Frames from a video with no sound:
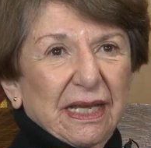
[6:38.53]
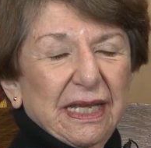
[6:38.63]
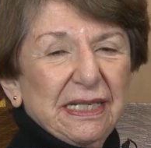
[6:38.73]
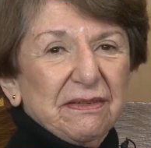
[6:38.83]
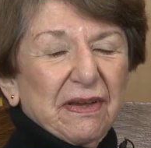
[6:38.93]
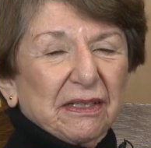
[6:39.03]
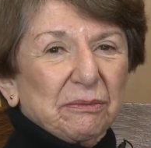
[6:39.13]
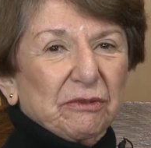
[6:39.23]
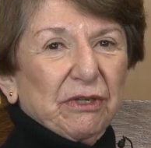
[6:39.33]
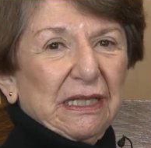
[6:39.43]
he
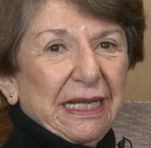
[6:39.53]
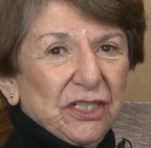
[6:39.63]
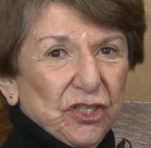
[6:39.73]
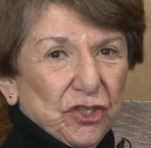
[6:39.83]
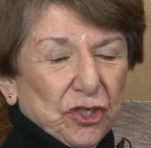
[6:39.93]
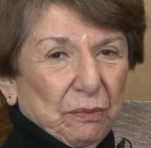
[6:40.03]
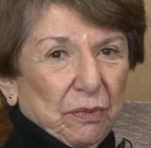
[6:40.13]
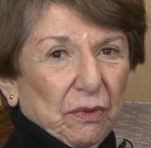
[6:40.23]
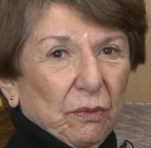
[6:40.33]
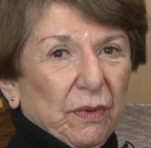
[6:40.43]
developed a
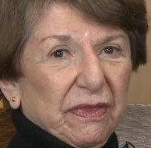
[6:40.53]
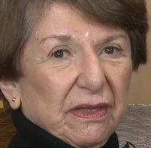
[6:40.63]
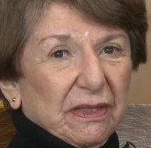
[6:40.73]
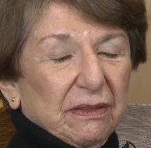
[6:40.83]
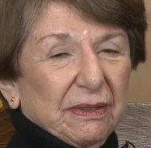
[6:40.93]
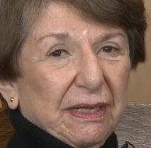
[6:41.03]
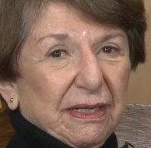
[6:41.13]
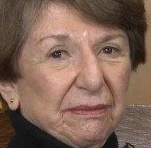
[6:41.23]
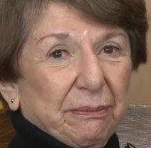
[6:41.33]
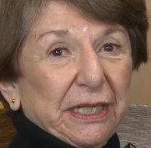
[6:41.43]
relationship with the
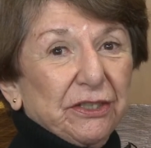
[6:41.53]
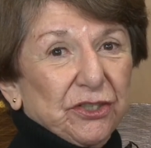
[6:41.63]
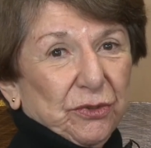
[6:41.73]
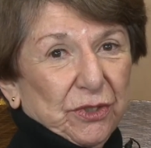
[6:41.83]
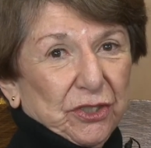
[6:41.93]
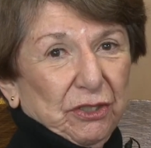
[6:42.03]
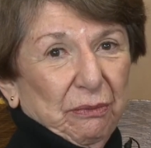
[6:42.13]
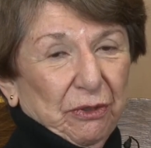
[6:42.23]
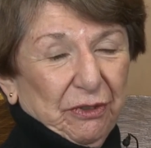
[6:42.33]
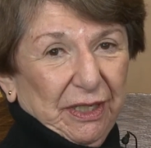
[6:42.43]
bigger Jewish
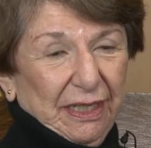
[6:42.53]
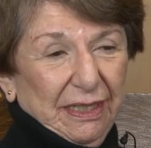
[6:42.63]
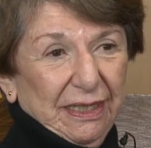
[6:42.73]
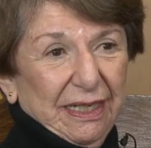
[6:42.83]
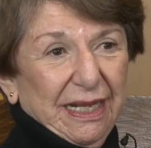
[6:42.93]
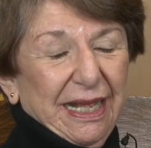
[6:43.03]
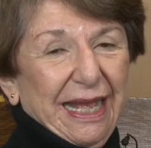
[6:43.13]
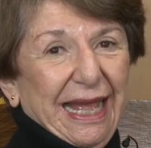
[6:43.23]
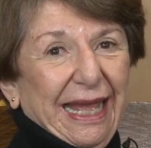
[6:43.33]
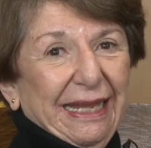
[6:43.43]
community.
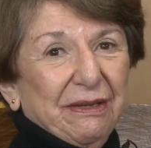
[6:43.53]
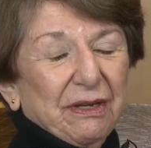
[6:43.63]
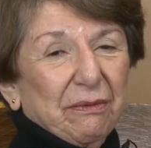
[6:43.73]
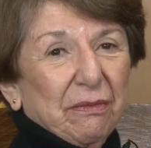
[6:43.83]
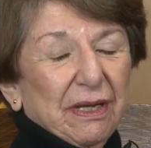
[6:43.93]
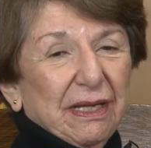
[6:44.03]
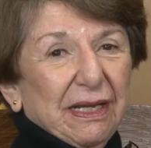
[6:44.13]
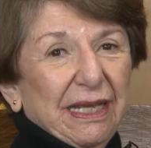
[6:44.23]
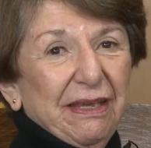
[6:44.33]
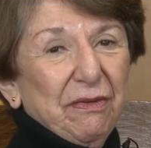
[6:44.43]
And
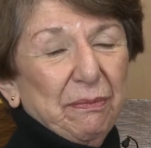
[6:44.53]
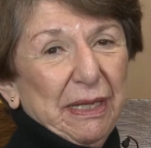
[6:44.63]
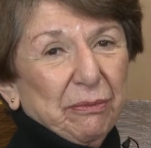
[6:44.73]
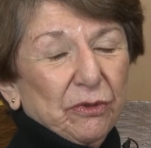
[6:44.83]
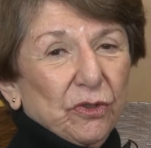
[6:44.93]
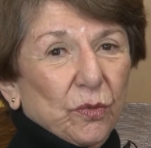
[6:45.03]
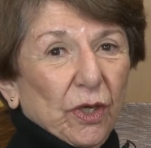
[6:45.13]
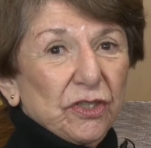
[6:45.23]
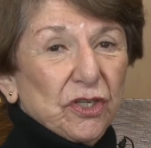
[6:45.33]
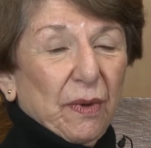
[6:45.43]
even people who
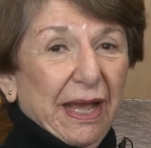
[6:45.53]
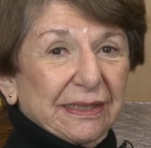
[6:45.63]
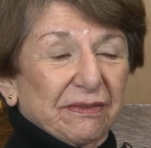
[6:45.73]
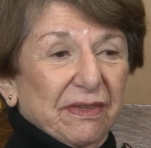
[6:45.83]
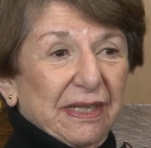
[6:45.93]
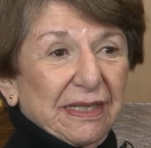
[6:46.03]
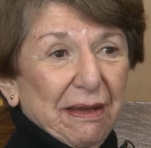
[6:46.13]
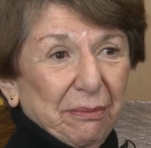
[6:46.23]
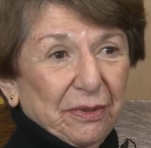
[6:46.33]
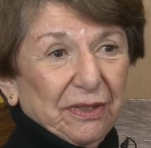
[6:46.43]
weren't so active in the
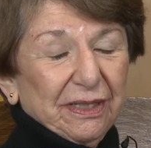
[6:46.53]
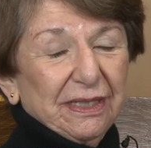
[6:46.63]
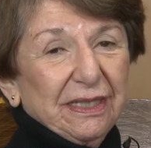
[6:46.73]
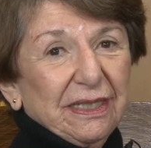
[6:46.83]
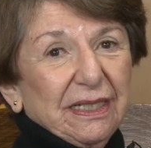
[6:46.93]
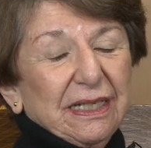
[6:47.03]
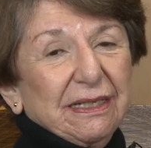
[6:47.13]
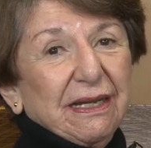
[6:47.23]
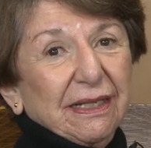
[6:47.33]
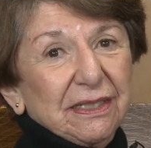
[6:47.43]
temple
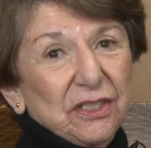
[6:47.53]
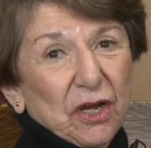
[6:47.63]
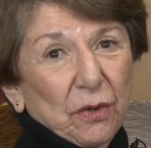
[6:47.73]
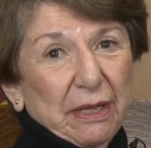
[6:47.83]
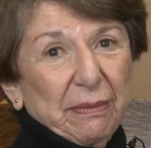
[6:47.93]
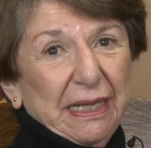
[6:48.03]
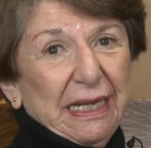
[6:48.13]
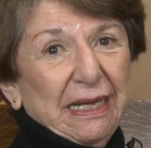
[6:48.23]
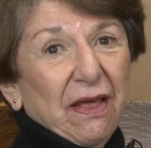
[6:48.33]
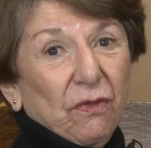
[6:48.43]
got to know him in
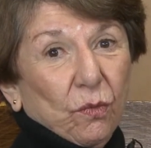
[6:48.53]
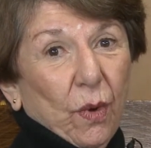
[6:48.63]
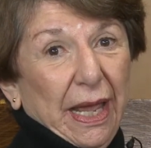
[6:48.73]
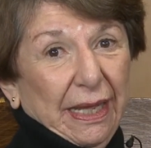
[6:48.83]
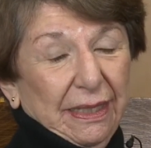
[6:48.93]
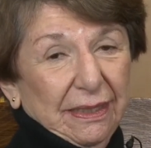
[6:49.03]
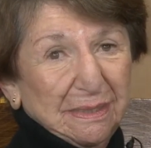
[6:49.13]
another way.